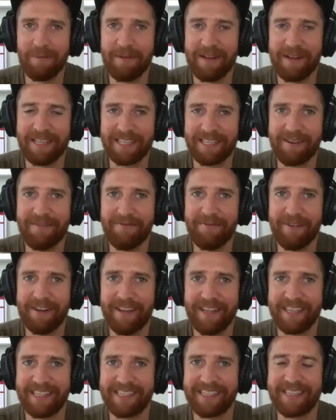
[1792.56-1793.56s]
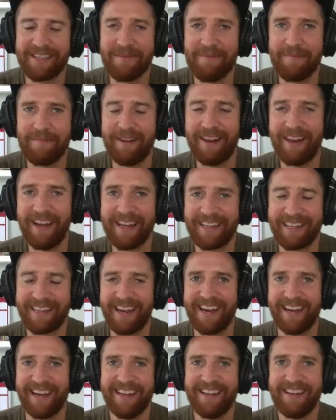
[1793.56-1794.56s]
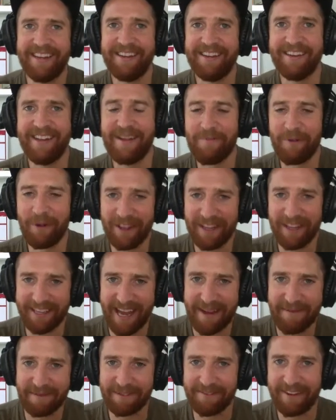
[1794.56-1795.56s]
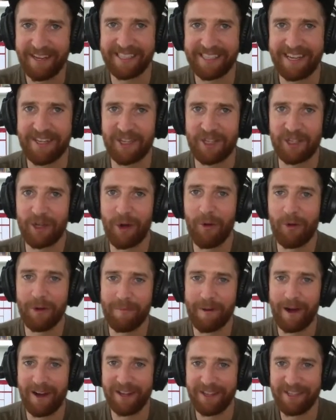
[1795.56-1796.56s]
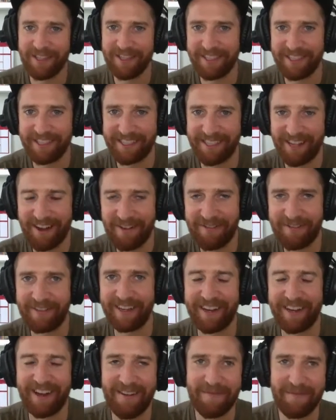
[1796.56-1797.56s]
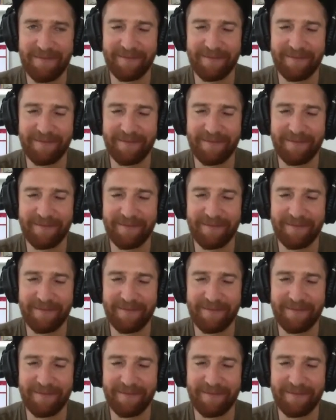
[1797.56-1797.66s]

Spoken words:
been something like that in one of the games events, like shoulder barging and stuff. I can't